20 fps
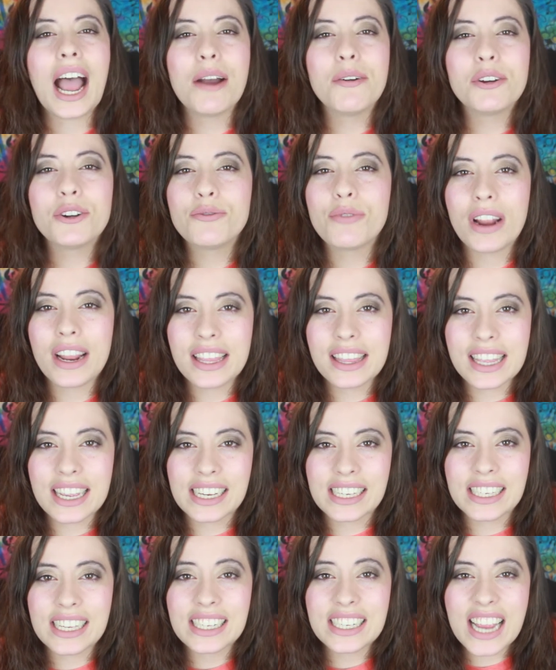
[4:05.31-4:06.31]
I would rate
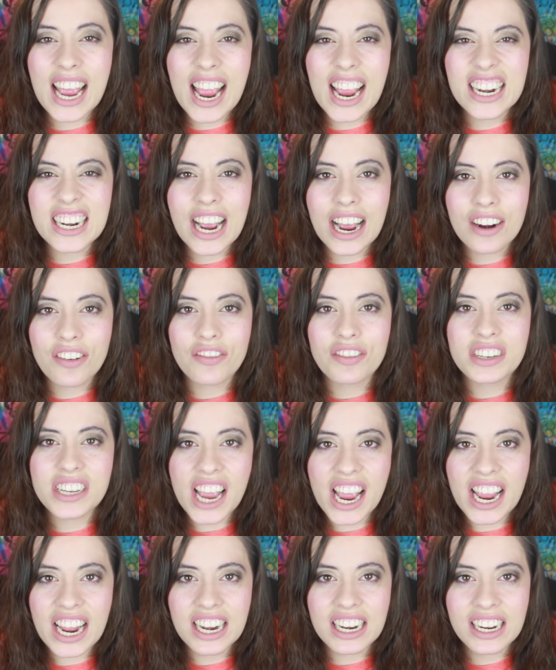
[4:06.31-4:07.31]
this 10 out of
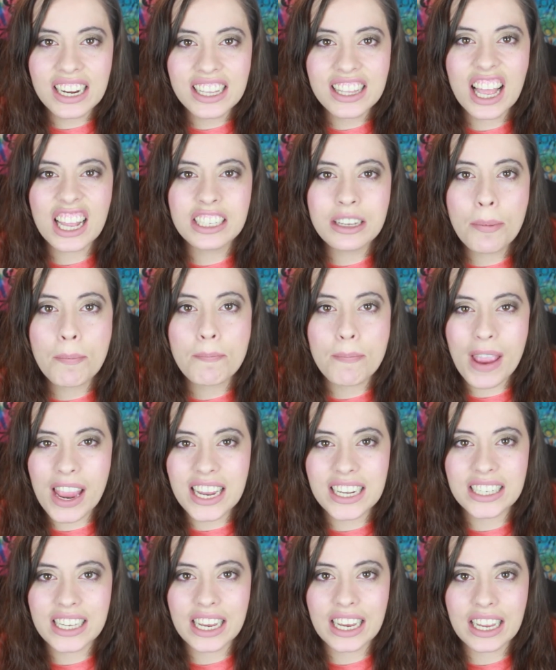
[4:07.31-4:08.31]
10. That's
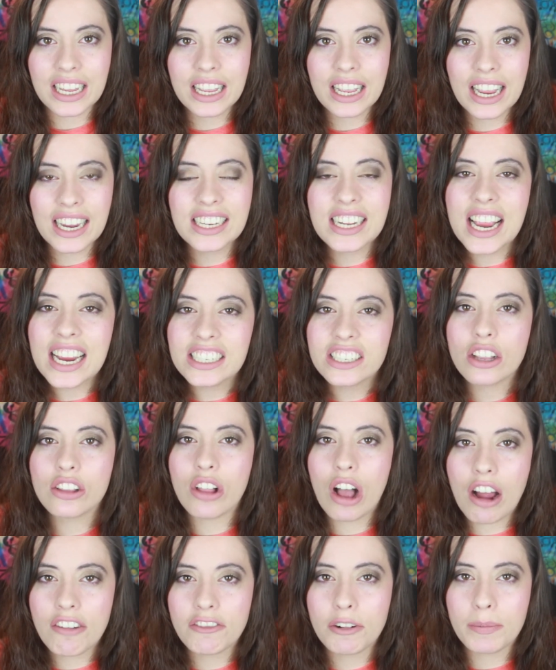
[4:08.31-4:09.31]
amazing. It takes a
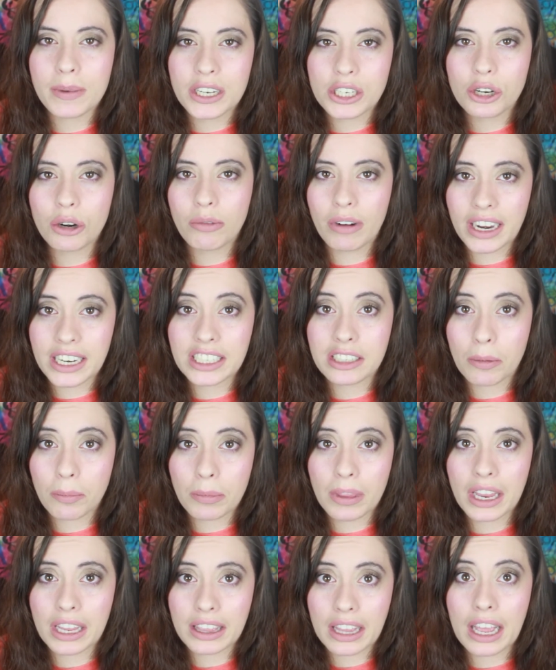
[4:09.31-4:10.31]
lot for me to rate
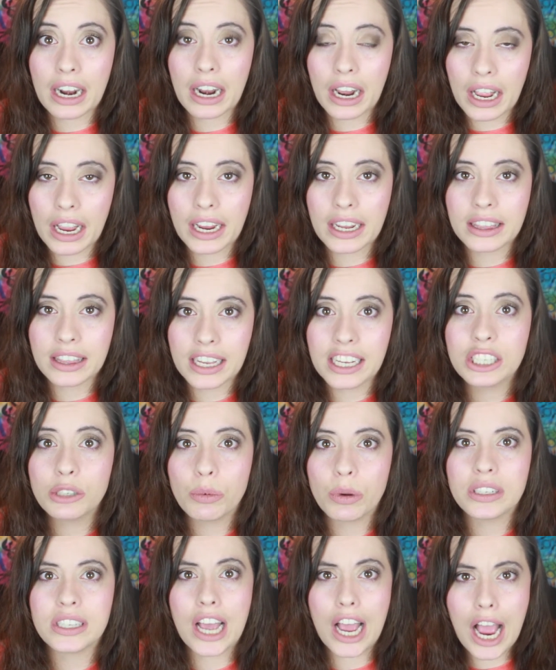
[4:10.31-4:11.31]
something that high.
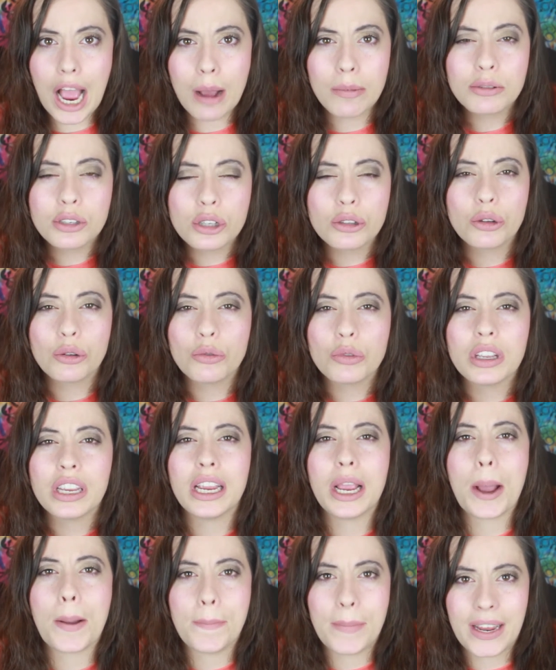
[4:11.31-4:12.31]
This was
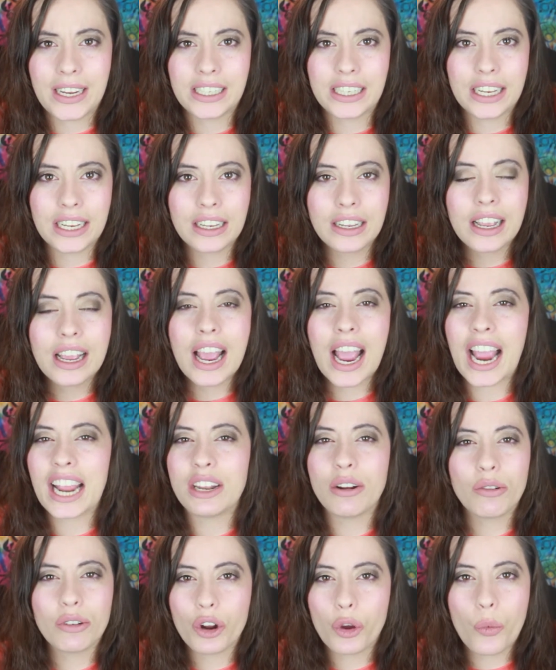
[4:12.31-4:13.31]
absolutely amazing. I
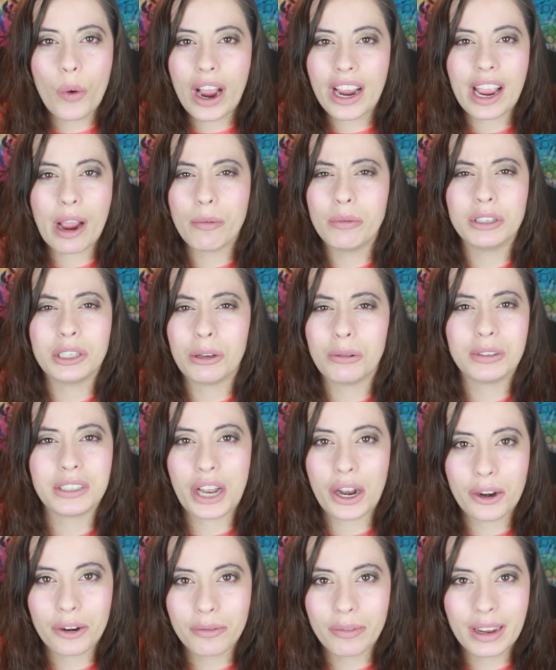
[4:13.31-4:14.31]
don't know why I was so
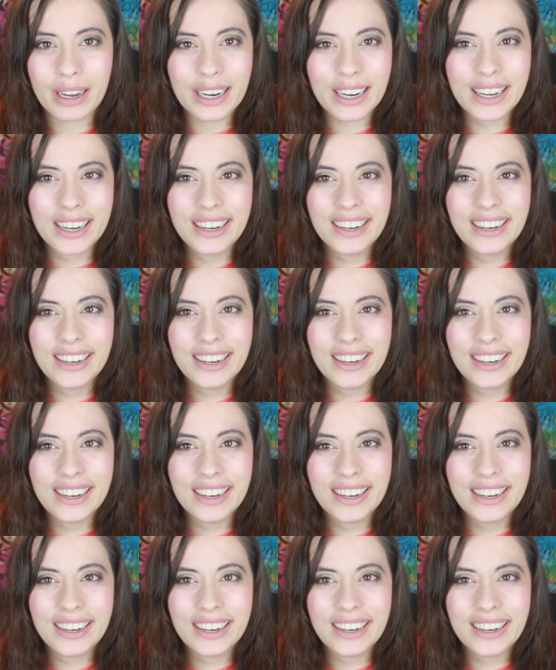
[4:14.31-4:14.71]
scared of it